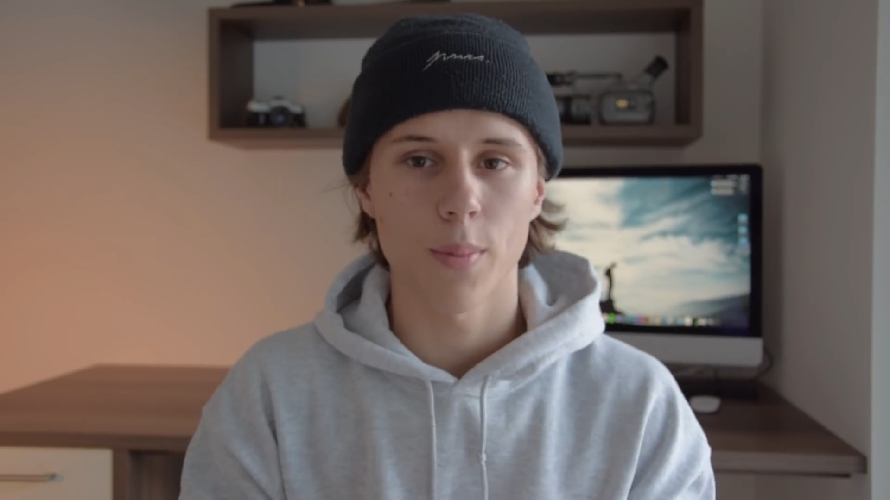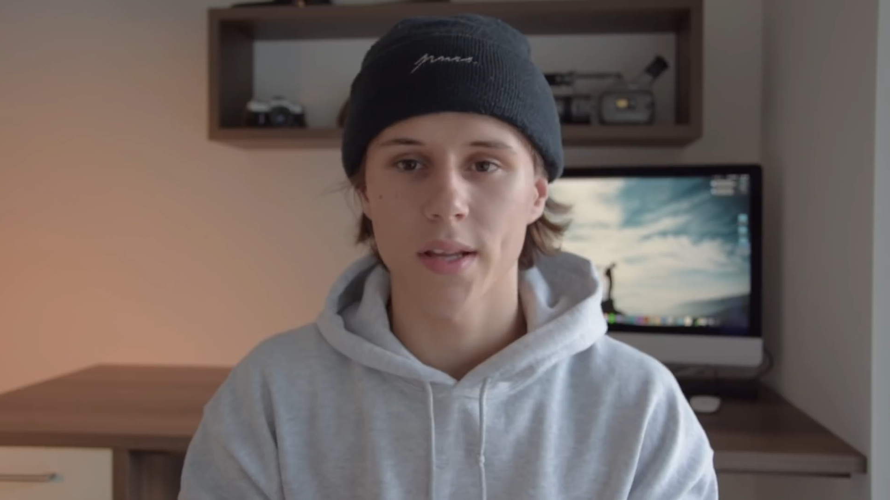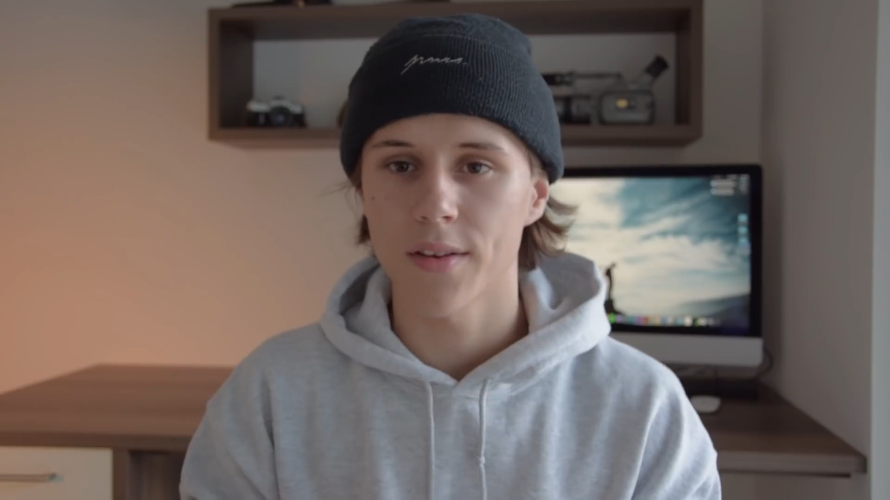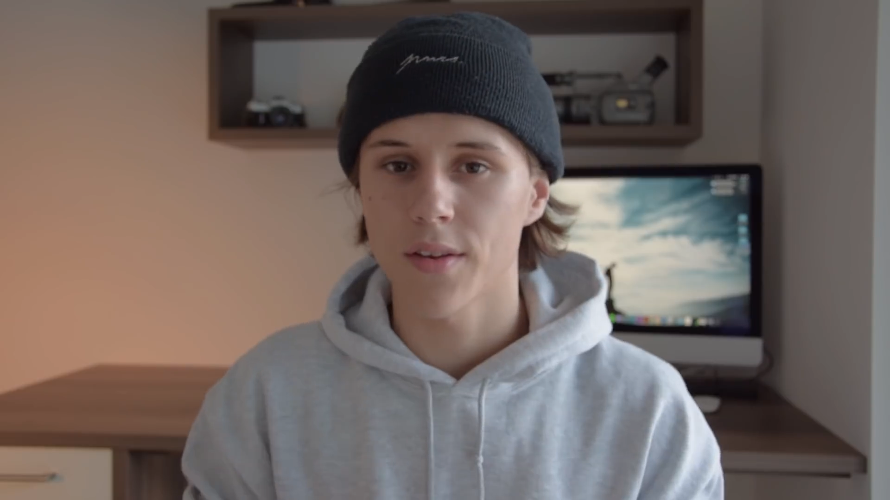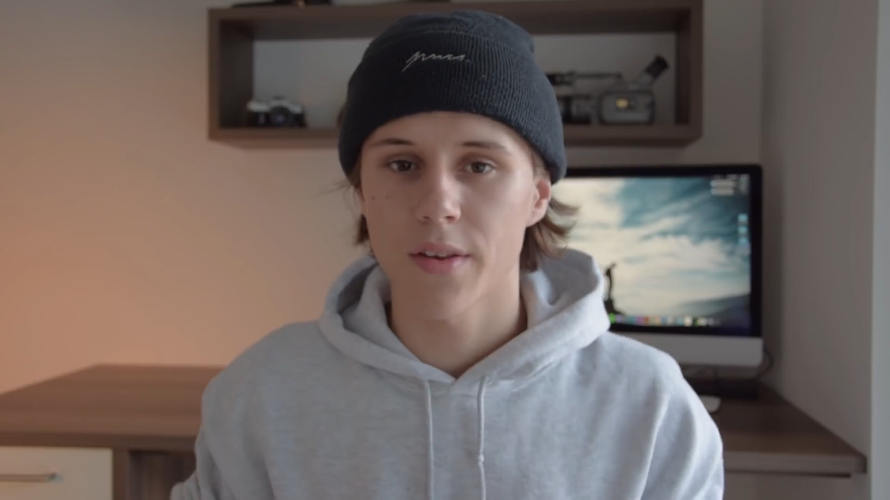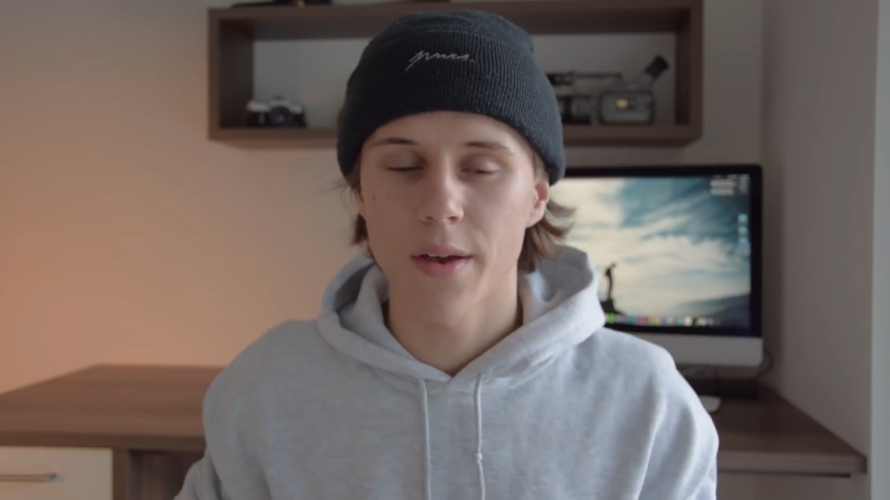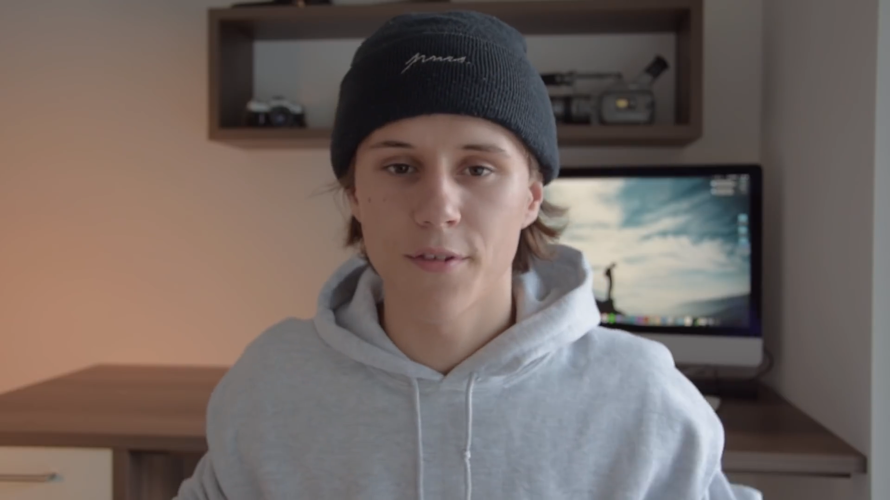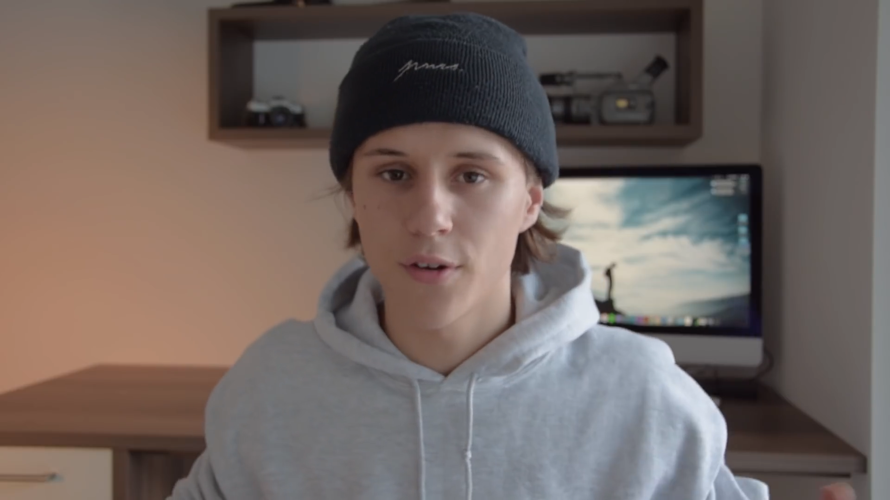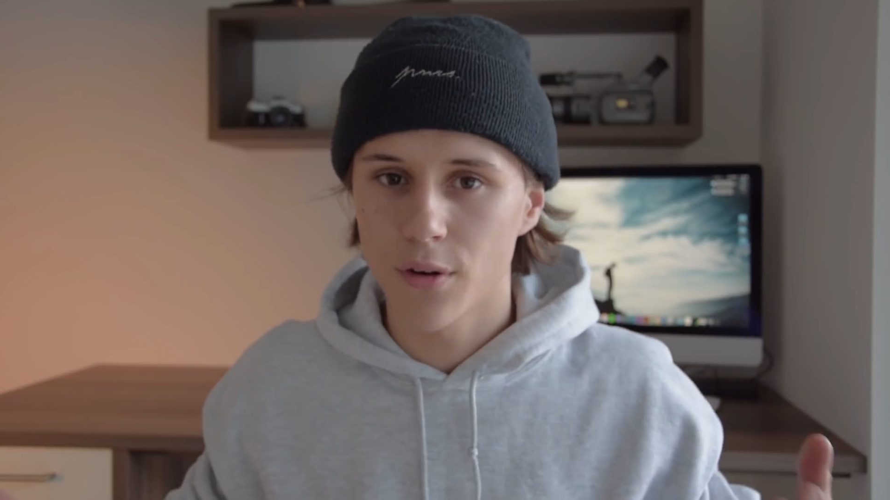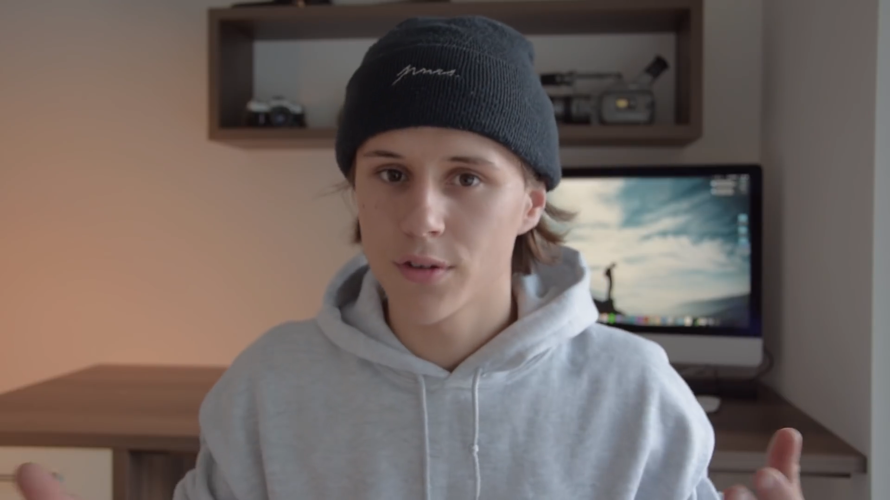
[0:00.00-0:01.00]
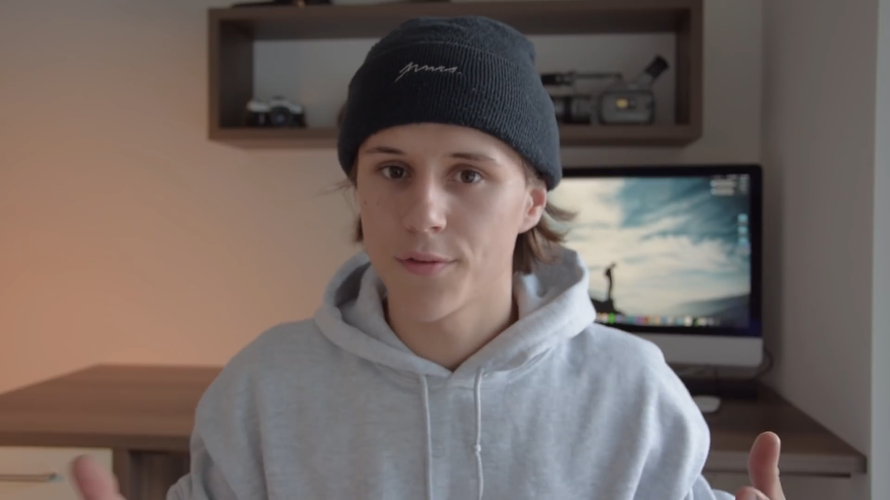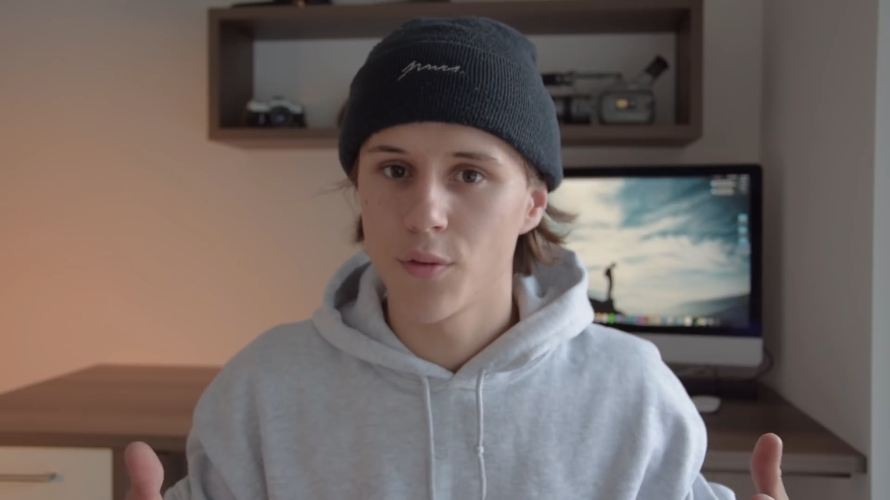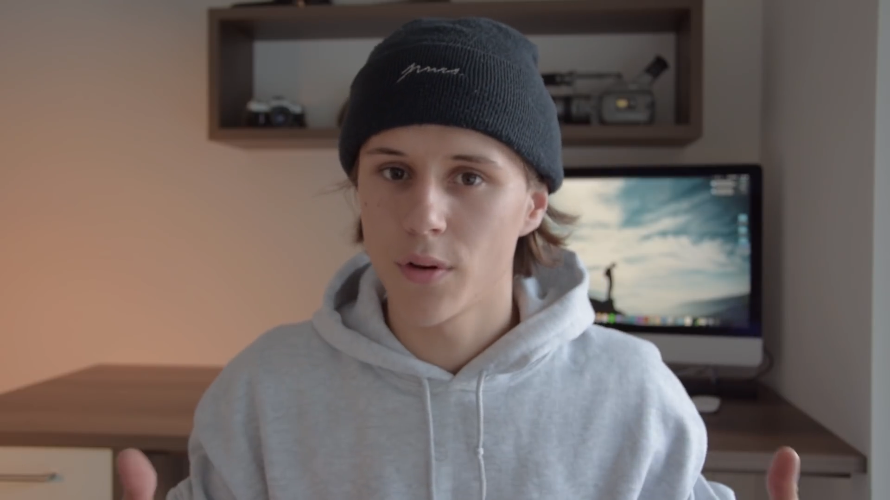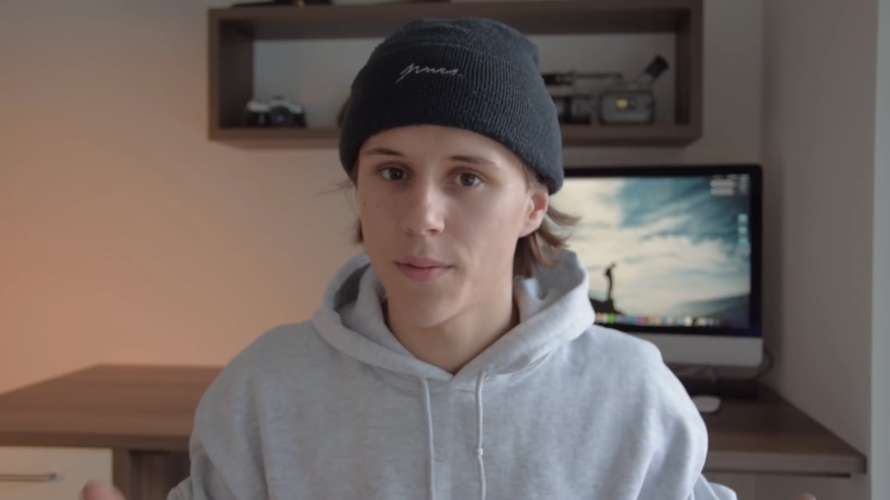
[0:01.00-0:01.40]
But as I said, for those of you